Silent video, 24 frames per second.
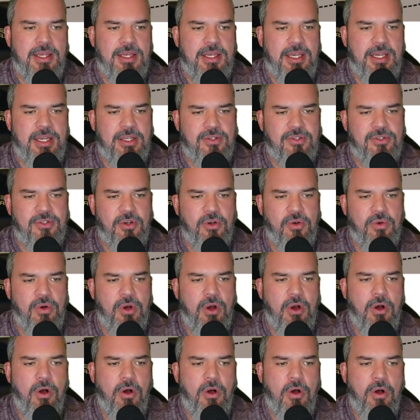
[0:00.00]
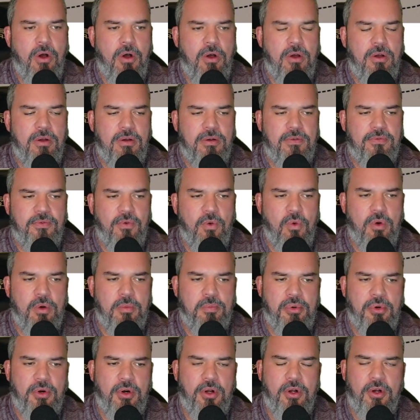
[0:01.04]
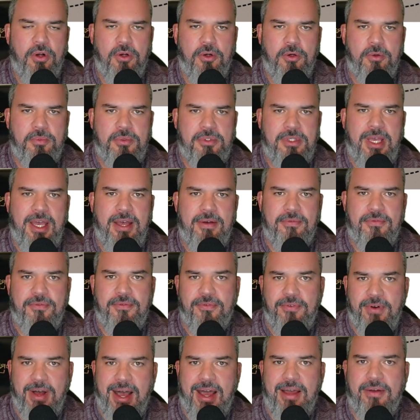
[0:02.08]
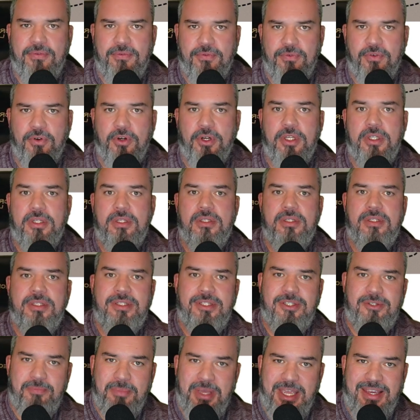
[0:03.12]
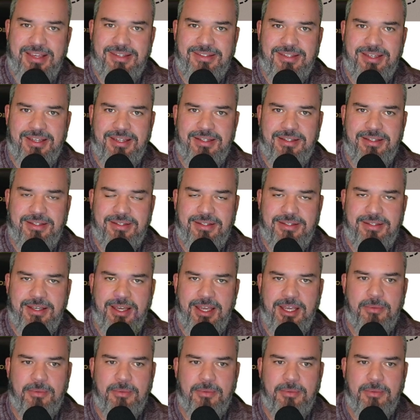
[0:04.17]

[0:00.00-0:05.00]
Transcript: And so all 4 probes have 5 foot spacing, okay?